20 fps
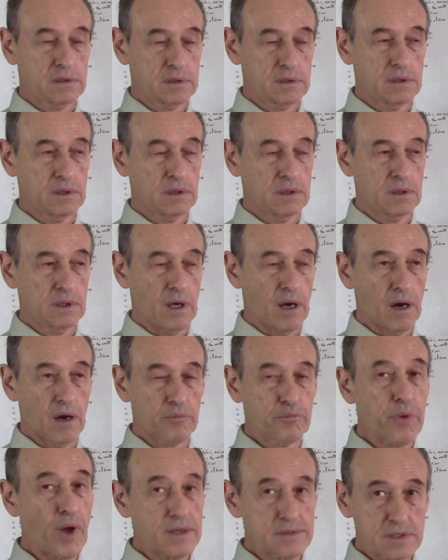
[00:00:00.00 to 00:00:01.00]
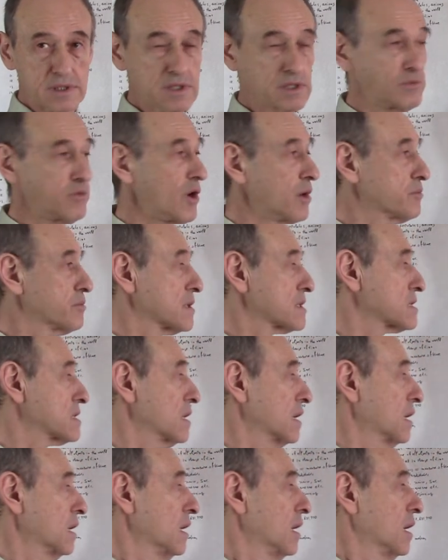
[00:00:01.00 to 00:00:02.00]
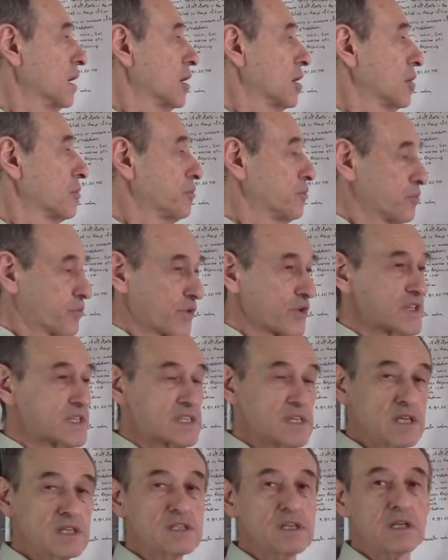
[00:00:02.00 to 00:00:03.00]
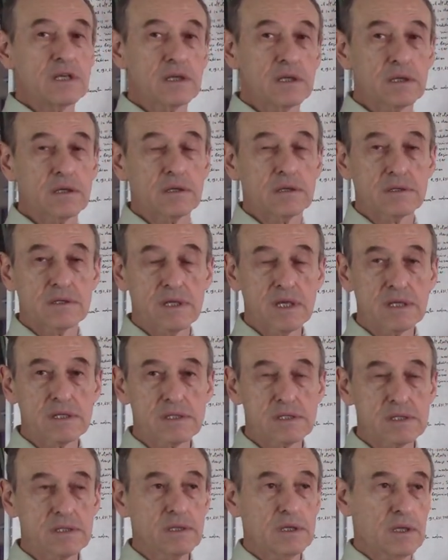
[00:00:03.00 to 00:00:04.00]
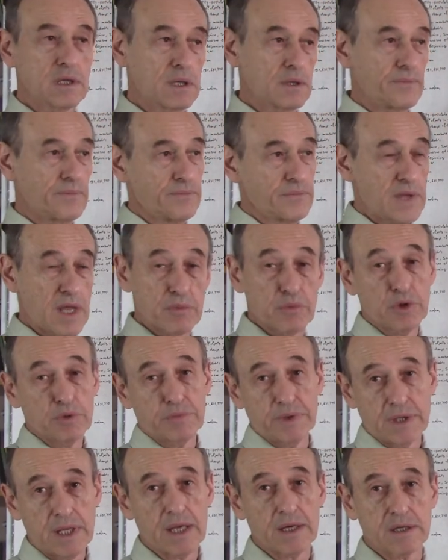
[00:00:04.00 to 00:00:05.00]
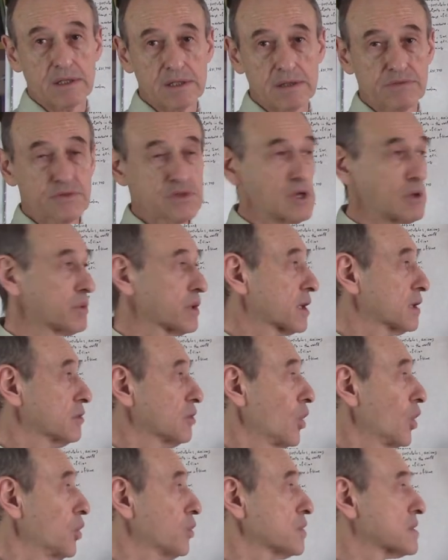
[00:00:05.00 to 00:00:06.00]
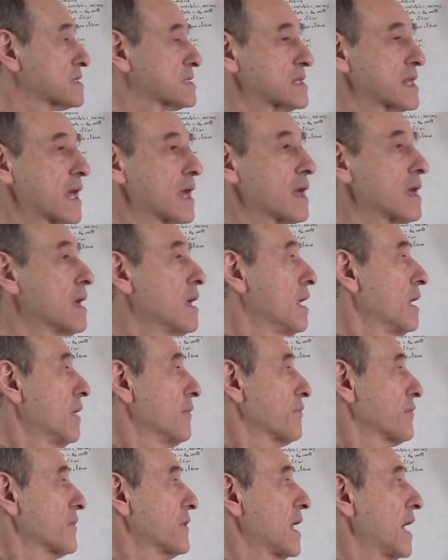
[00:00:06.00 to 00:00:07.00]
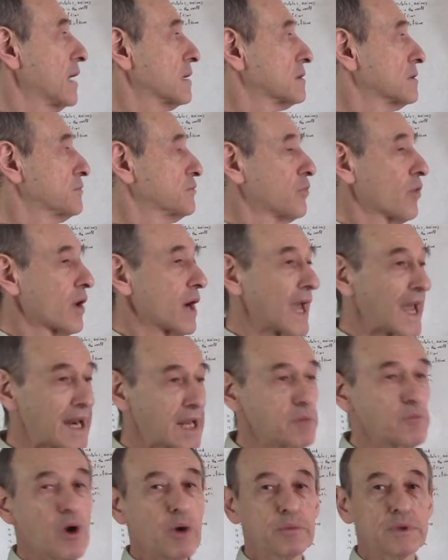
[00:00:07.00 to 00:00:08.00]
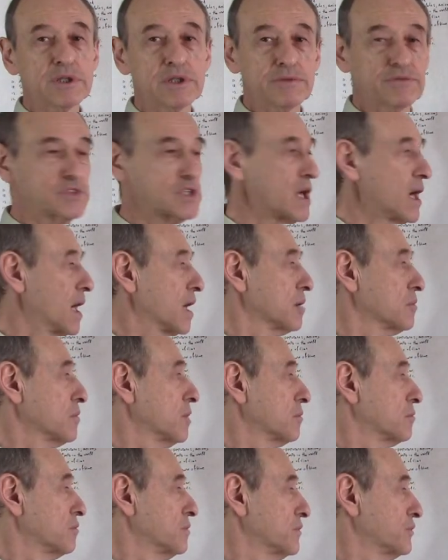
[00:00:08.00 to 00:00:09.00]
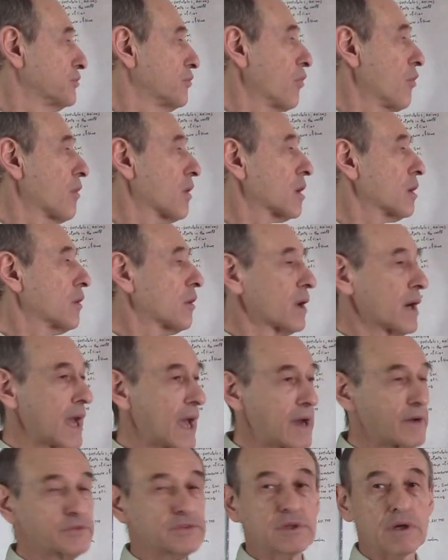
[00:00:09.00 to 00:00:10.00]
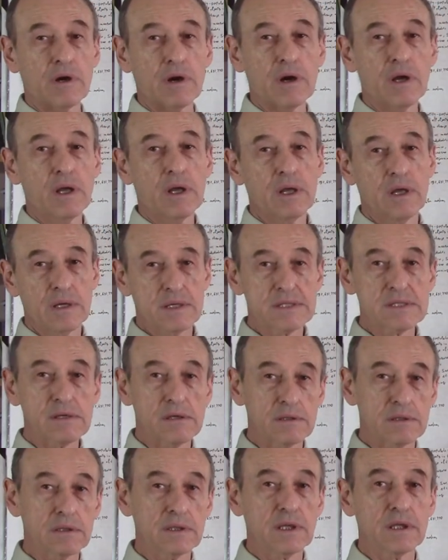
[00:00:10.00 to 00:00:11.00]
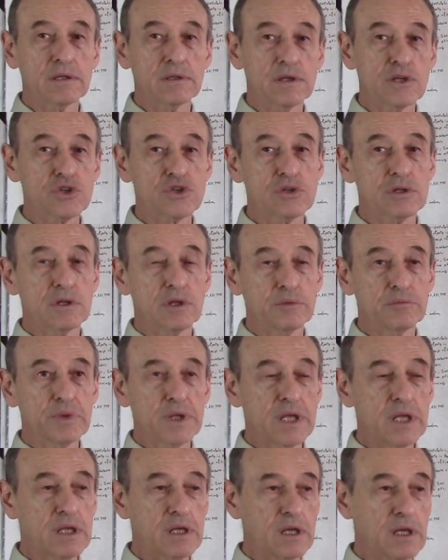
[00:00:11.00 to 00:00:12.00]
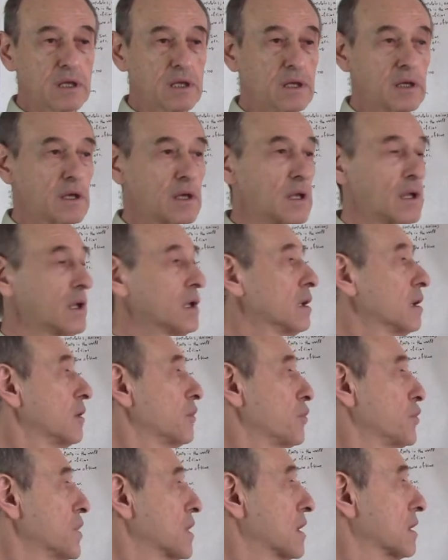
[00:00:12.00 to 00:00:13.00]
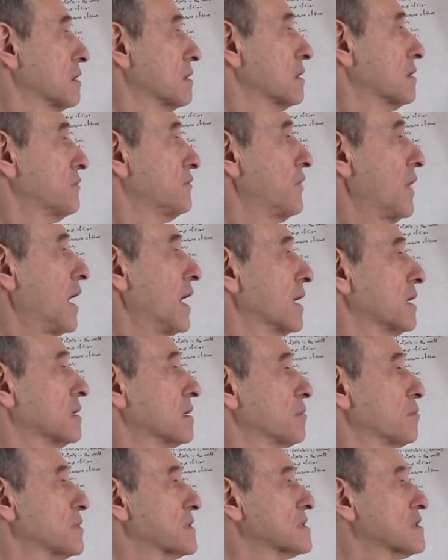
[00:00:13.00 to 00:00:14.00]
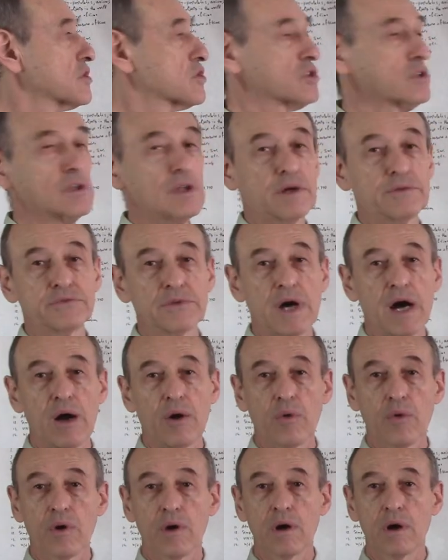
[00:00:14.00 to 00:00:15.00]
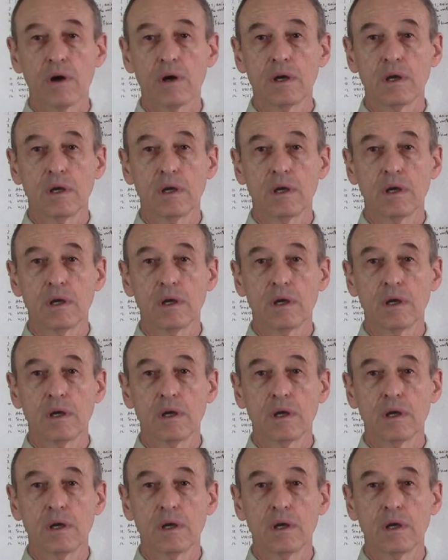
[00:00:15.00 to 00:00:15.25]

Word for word: are positive, obviously. Preceding this, they will be negative. So we can always say that for any moment of time, before or after certain conditional beginning, we can define the position of our